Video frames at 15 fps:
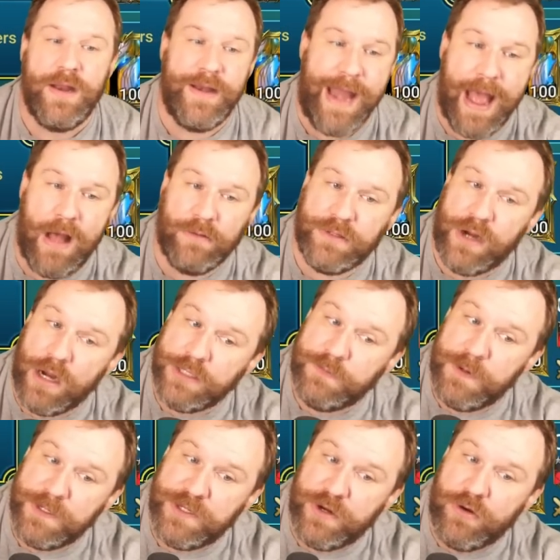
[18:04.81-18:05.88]
Now, Taurus
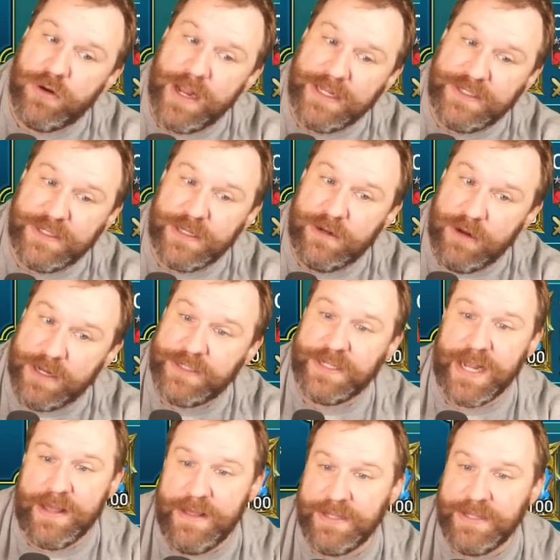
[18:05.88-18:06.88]
Marichka Crix here.